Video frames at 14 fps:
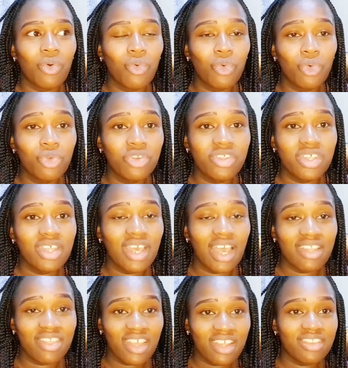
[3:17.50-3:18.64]
good
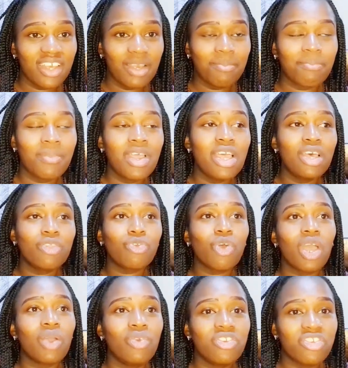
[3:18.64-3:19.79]
at that time. So
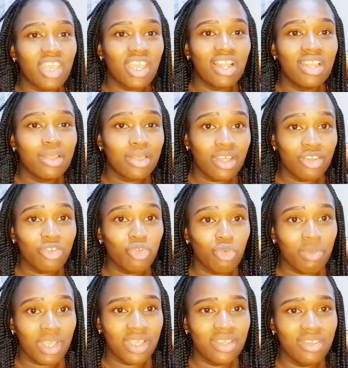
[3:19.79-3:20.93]
I wish I listened to
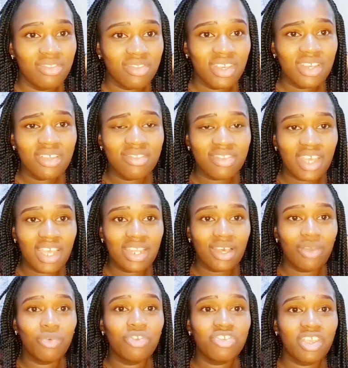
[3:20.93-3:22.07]
my instincts, and
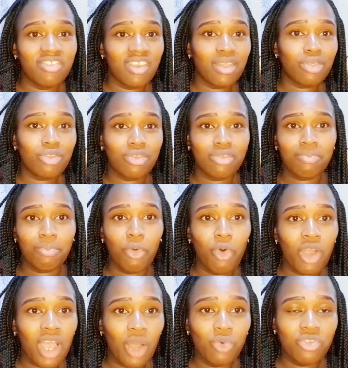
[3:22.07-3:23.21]
I wish I just
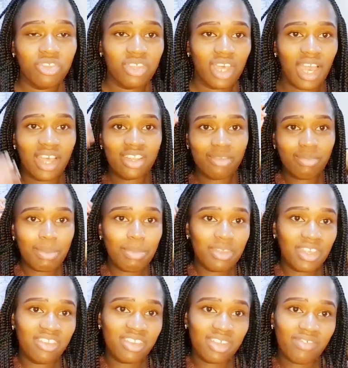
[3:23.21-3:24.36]
spoke out, and maybe
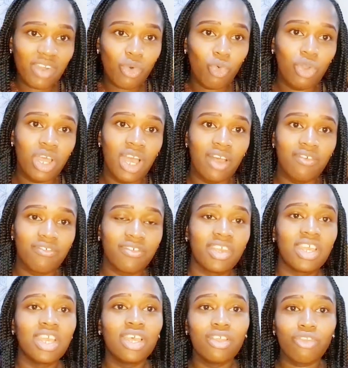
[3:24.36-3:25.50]
the driver could have
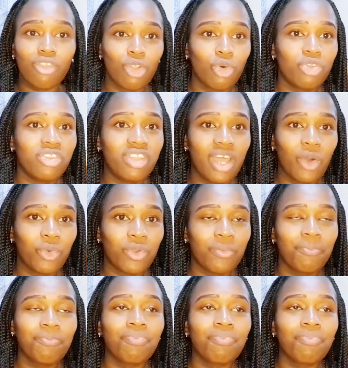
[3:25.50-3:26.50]
slowed down.